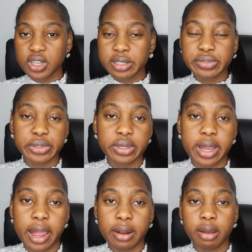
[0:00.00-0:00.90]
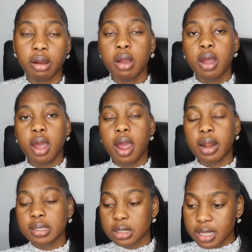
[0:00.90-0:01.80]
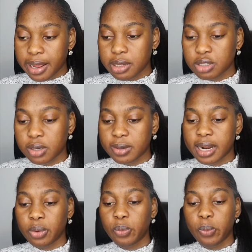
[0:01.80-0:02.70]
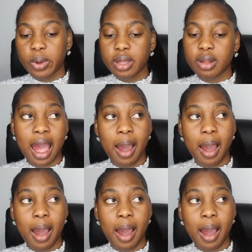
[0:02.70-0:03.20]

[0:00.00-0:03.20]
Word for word: change for Uganda and I stand in solidarity with